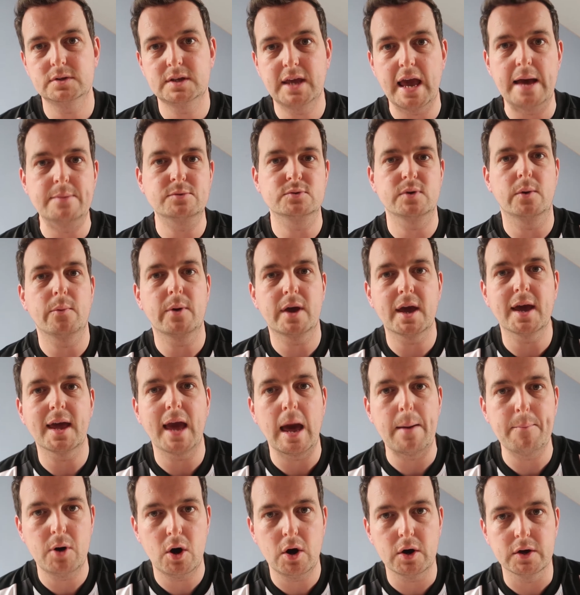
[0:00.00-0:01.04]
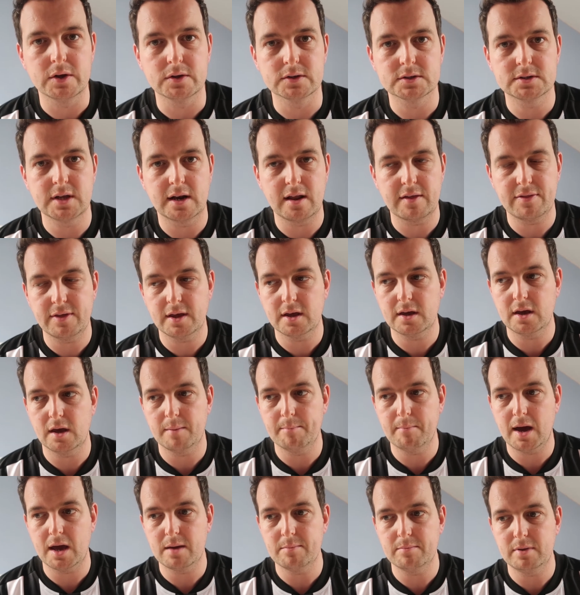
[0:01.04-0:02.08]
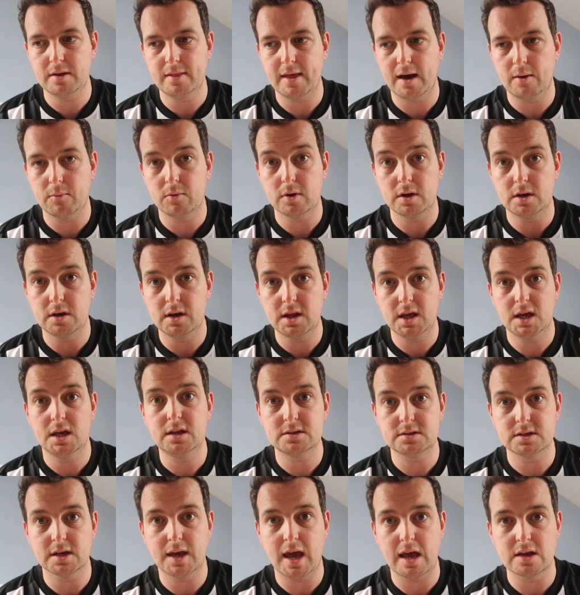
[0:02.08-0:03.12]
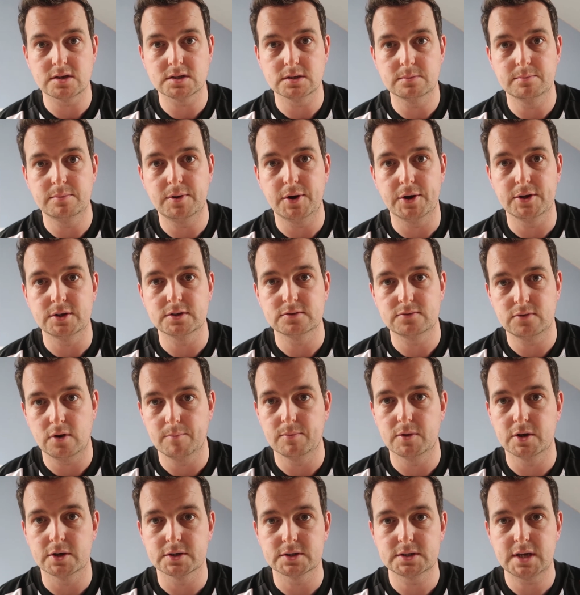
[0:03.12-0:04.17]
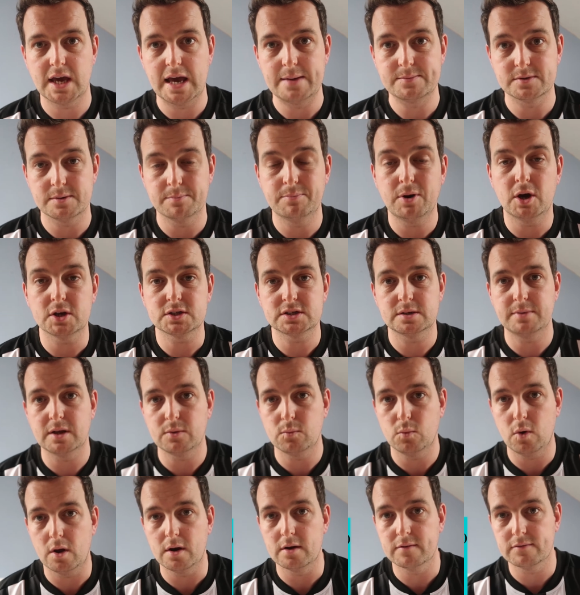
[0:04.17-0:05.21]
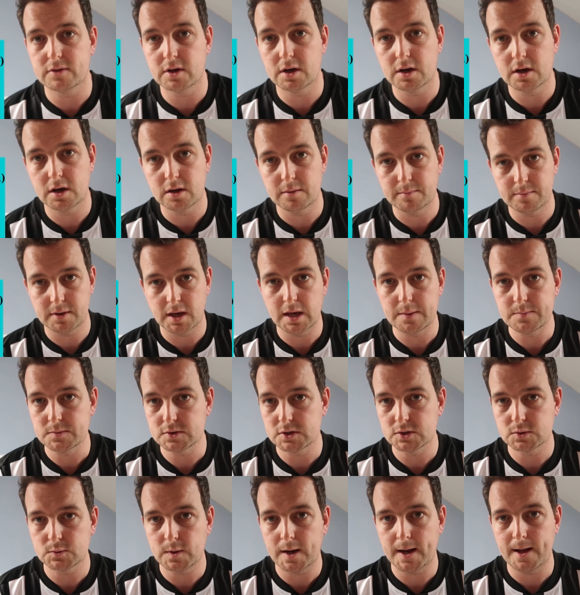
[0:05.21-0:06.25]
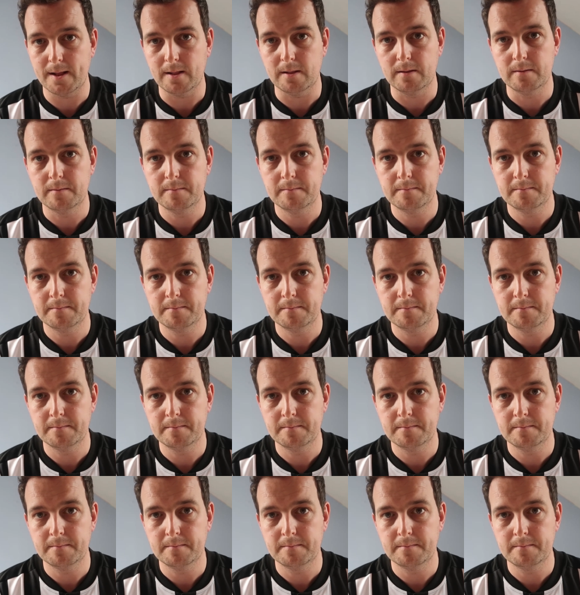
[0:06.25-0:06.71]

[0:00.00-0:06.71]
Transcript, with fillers: games where we can get points, and I think it might be that we need to get some points from those games, and possibly one of the home games as well.